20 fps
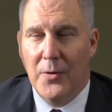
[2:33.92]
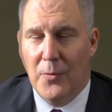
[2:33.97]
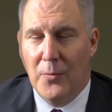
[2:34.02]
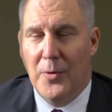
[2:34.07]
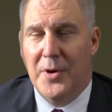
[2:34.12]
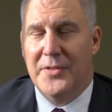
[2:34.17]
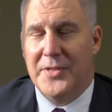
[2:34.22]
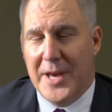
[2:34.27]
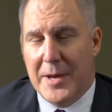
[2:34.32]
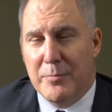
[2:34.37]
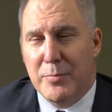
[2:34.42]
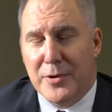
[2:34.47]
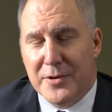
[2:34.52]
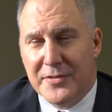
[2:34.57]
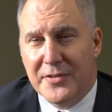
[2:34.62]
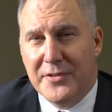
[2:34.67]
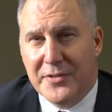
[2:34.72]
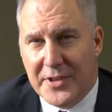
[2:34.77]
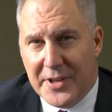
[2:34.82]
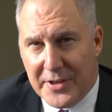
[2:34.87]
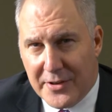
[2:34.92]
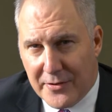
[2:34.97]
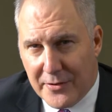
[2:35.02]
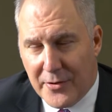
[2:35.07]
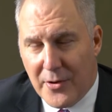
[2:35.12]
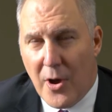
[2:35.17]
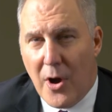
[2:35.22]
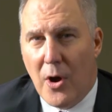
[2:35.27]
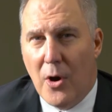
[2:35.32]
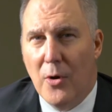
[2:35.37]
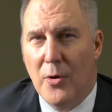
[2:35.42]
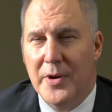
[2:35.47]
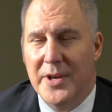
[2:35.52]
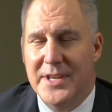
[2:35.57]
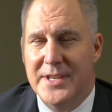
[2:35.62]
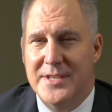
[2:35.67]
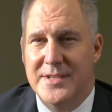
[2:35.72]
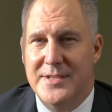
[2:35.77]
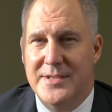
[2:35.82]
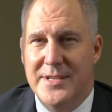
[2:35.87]
What that person didn't know
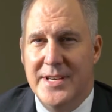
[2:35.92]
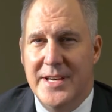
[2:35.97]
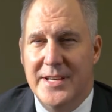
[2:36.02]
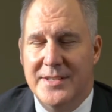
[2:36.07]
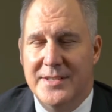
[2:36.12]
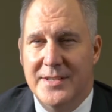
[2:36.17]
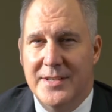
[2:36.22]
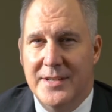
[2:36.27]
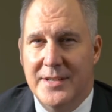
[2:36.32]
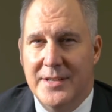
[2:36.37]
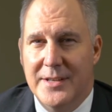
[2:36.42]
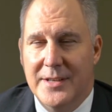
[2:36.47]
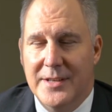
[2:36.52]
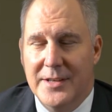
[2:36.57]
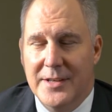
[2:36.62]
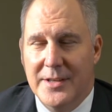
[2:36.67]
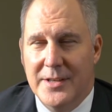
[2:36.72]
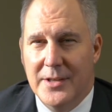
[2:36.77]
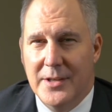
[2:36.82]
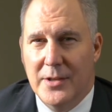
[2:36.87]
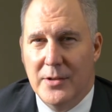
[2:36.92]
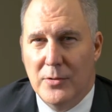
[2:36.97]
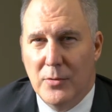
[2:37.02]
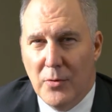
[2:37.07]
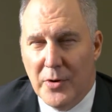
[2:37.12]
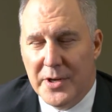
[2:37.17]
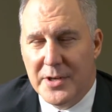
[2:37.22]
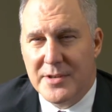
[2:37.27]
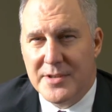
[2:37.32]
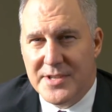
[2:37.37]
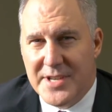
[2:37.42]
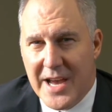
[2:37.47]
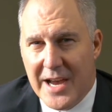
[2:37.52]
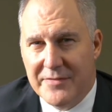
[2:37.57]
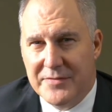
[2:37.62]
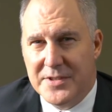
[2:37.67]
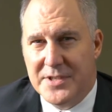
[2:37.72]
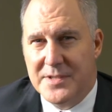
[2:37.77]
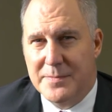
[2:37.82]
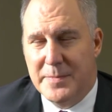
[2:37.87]
is that lawyers
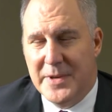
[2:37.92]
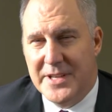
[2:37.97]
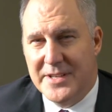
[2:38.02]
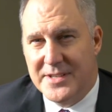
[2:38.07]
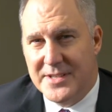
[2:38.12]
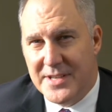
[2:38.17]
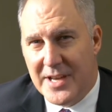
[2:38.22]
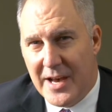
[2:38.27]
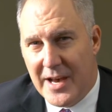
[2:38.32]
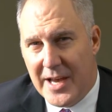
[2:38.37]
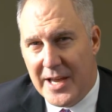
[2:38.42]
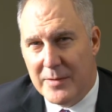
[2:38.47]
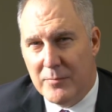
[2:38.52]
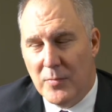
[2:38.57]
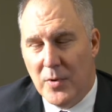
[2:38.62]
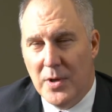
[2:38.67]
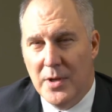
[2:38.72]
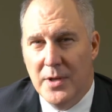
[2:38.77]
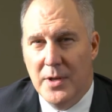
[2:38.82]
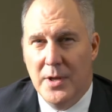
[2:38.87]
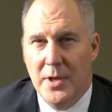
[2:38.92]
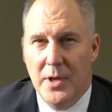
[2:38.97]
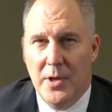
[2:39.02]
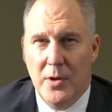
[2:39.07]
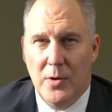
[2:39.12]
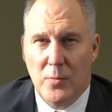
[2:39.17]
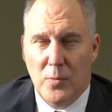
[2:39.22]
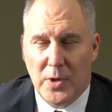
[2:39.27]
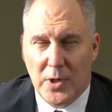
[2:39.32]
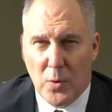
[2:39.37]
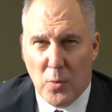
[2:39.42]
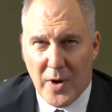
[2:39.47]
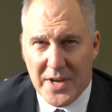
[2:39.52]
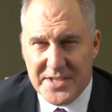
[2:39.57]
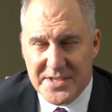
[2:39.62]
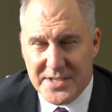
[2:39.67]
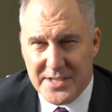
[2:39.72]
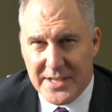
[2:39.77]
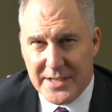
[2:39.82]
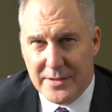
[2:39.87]
have to spend time
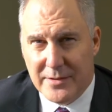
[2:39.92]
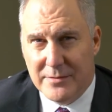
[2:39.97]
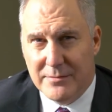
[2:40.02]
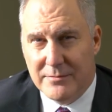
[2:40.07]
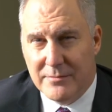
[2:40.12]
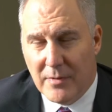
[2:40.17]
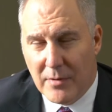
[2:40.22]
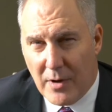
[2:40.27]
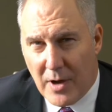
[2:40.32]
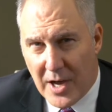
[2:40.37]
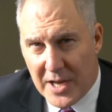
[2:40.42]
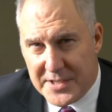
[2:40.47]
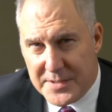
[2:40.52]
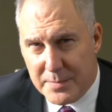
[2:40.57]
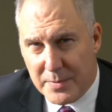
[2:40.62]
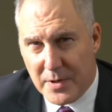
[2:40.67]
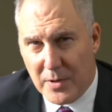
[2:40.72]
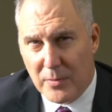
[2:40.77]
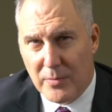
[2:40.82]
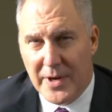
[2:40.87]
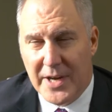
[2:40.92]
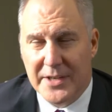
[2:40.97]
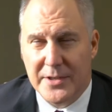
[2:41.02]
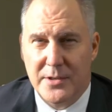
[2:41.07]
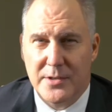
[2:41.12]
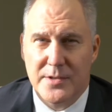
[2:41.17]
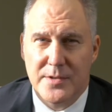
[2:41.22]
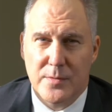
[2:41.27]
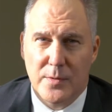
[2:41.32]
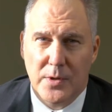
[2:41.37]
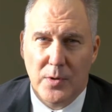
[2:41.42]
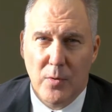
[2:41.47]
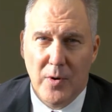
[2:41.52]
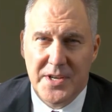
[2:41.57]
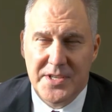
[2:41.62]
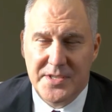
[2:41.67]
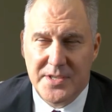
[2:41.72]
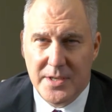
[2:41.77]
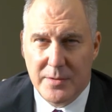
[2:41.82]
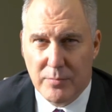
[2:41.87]
requesting hospital records,
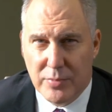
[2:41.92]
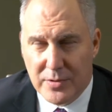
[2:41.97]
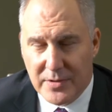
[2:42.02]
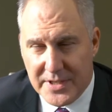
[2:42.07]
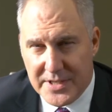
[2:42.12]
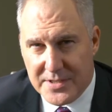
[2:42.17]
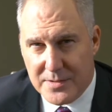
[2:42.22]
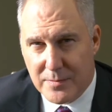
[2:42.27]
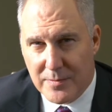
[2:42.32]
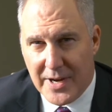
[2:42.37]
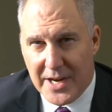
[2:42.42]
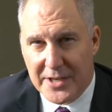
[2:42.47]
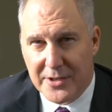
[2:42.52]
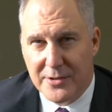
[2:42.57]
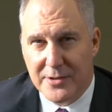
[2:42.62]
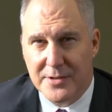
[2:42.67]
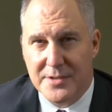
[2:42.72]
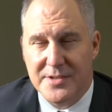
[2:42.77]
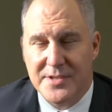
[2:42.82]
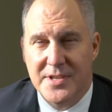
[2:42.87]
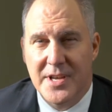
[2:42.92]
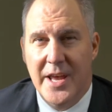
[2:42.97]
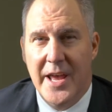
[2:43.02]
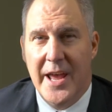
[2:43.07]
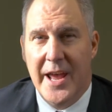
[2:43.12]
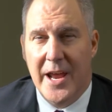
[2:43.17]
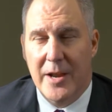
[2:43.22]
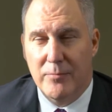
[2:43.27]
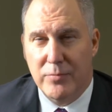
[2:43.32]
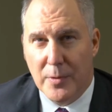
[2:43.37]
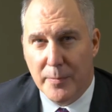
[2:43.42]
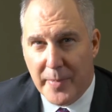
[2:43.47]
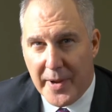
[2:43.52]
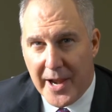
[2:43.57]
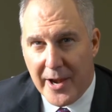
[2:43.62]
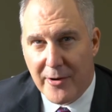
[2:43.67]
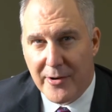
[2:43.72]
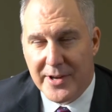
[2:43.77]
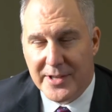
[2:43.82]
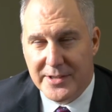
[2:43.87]
requesting police records, and
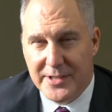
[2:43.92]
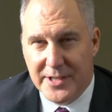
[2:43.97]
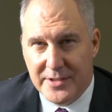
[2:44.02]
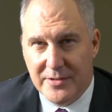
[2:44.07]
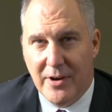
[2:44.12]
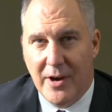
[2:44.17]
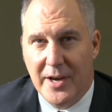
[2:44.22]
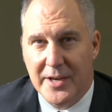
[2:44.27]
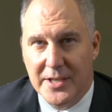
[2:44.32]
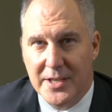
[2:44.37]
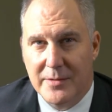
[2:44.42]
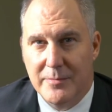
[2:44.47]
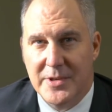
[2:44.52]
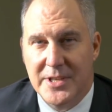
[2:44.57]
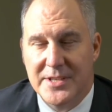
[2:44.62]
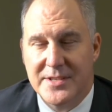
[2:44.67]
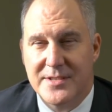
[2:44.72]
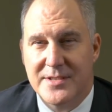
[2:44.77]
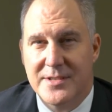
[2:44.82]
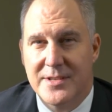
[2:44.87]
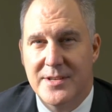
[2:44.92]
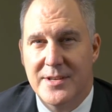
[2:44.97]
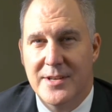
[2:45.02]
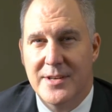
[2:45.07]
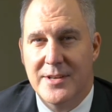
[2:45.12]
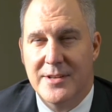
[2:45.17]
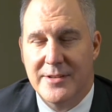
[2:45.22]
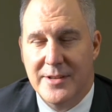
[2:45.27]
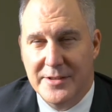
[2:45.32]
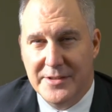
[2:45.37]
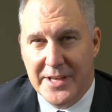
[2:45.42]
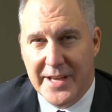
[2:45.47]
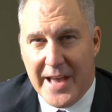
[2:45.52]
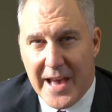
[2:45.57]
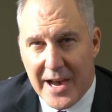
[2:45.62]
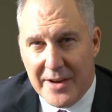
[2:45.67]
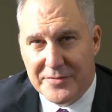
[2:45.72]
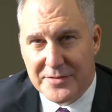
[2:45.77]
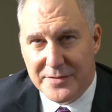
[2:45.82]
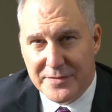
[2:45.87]
preparing the documents that they
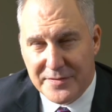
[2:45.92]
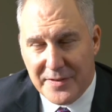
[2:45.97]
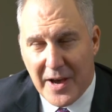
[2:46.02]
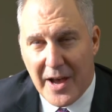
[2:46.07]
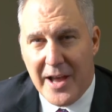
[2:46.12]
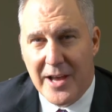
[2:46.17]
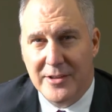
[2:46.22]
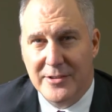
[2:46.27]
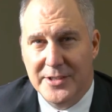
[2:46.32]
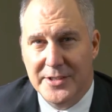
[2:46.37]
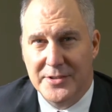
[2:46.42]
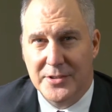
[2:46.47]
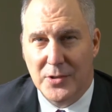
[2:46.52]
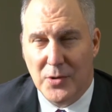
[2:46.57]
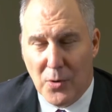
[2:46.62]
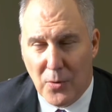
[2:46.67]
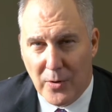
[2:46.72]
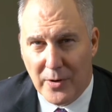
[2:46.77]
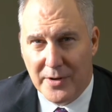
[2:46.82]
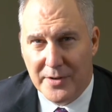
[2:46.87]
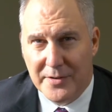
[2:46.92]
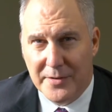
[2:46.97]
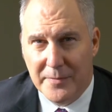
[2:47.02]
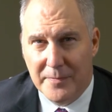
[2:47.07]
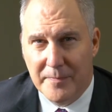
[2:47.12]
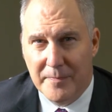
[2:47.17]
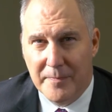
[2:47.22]
have to file in the court.